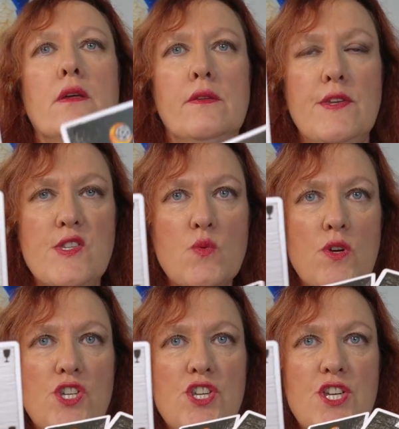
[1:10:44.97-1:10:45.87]
This is
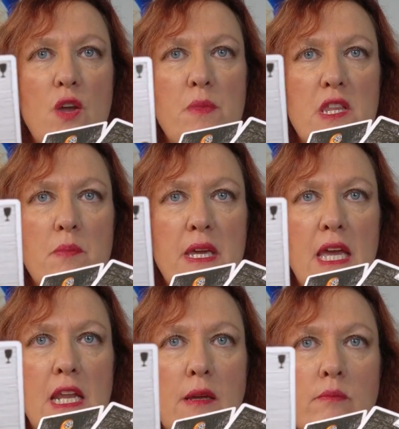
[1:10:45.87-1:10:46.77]
what she showed me at the
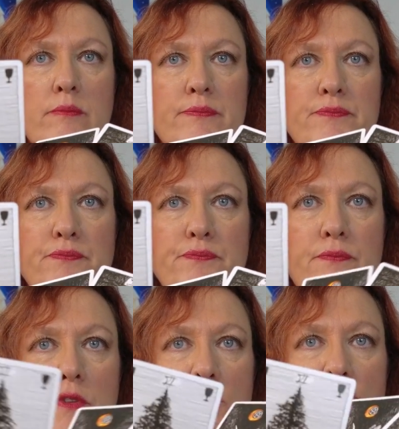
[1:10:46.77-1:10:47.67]
beginning.
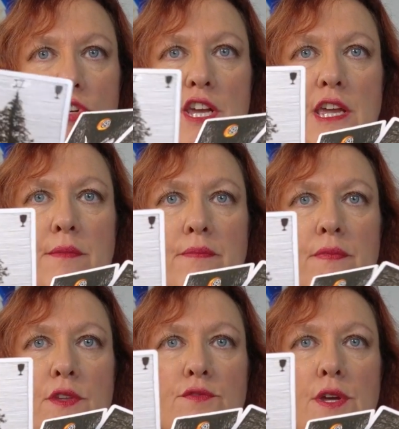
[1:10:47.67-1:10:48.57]
The tree,
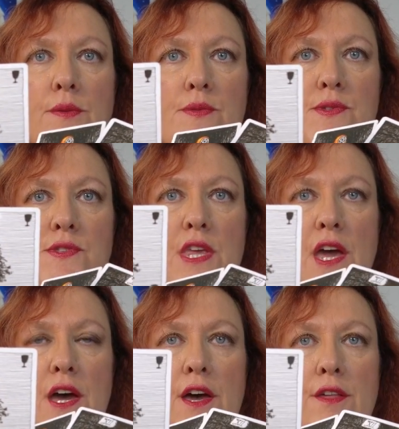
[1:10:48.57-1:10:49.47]
the roots, the
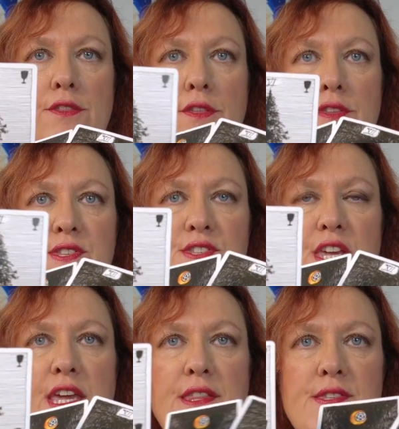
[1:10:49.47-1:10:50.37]
earth, the
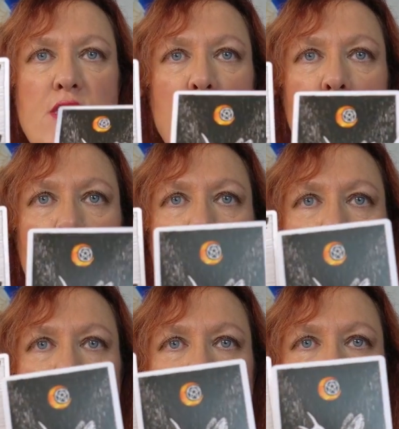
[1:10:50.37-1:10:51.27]
seeds that we all
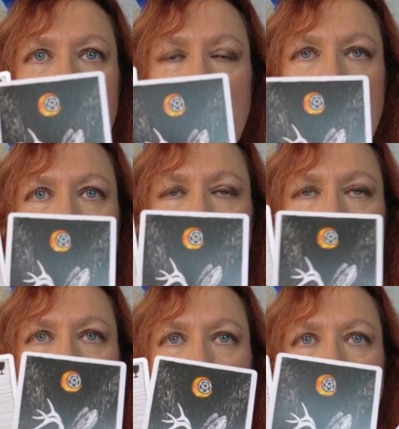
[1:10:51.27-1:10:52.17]
come from.
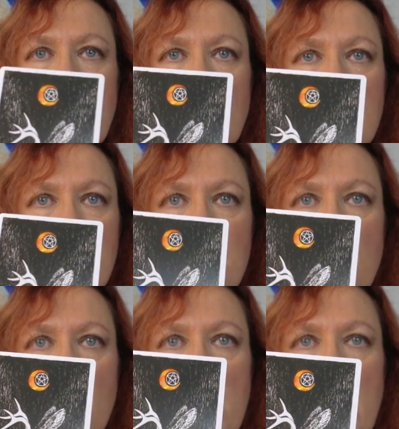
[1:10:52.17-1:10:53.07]
This is
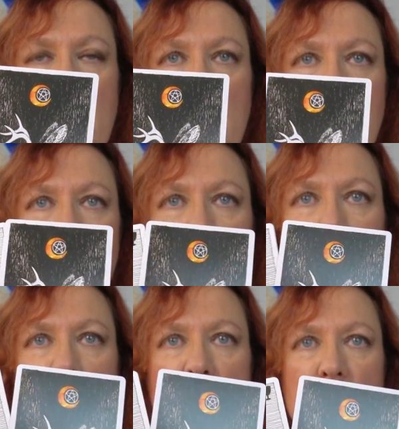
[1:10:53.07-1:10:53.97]
who we are.
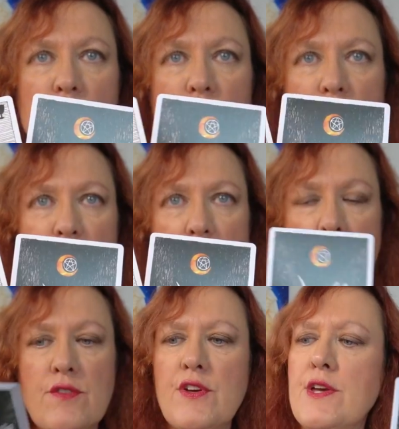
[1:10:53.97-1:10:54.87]
We're children of the
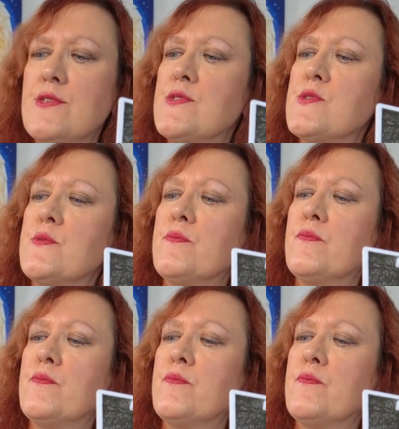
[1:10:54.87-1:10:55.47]
universe.